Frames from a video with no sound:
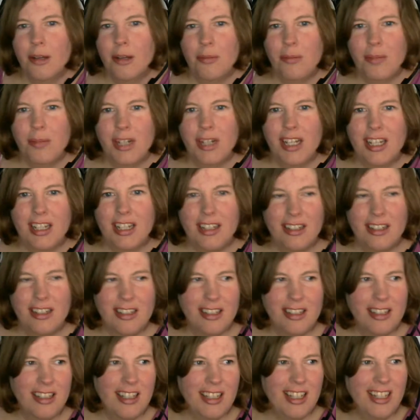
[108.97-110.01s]
But
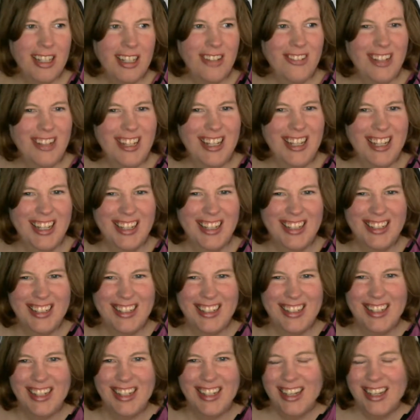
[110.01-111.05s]
anyway,
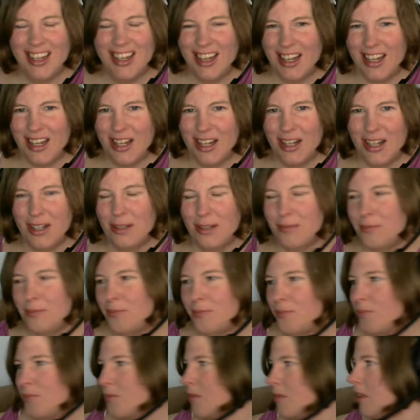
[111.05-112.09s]

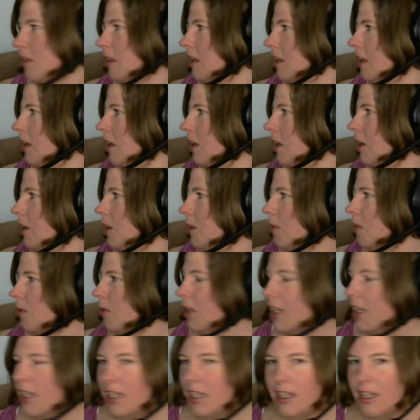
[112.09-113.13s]
um,
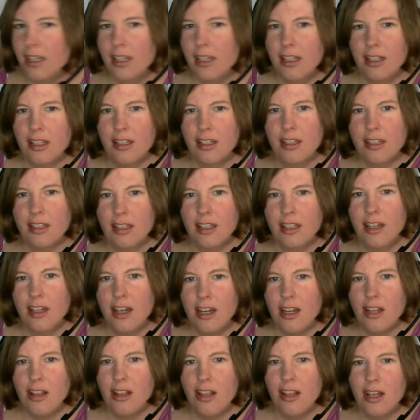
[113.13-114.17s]
we got
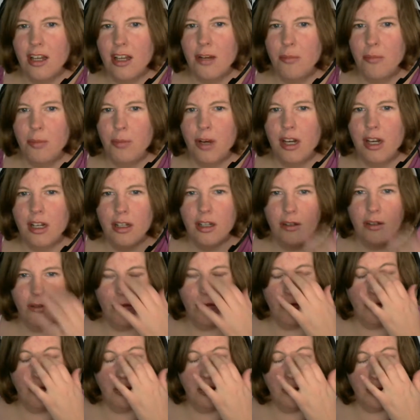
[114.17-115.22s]
a lot of
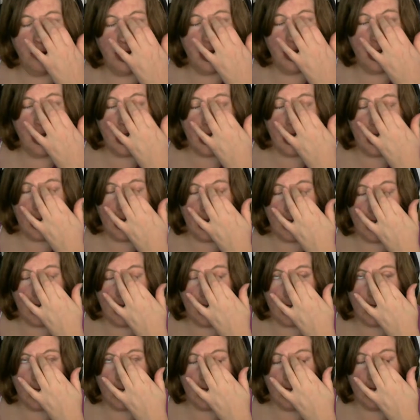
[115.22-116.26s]
well, we got
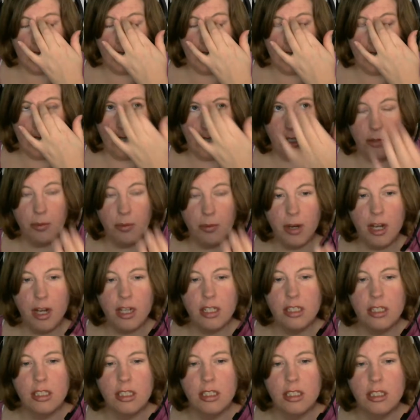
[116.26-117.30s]
actually 2
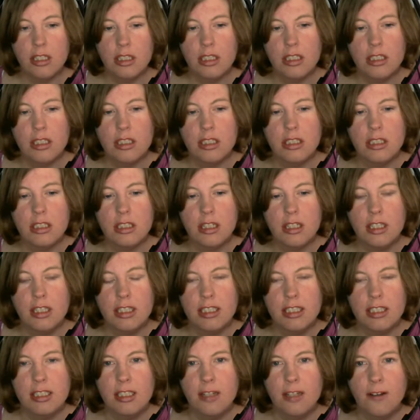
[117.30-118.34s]
boxes of
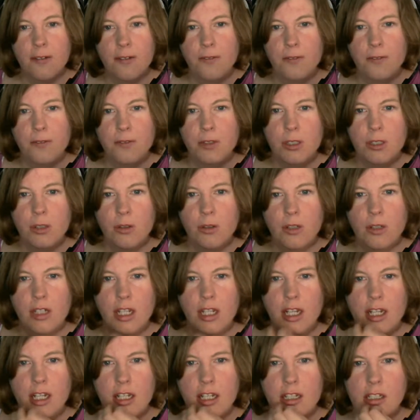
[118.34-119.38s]
stuff
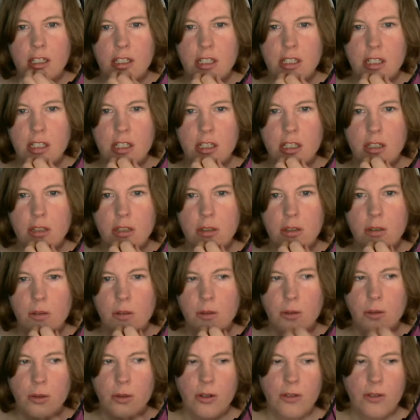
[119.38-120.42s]
donated to
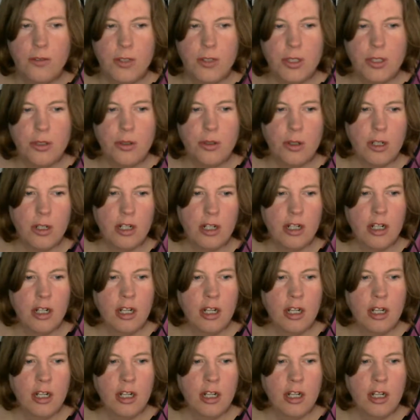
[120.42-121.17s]
thrift store.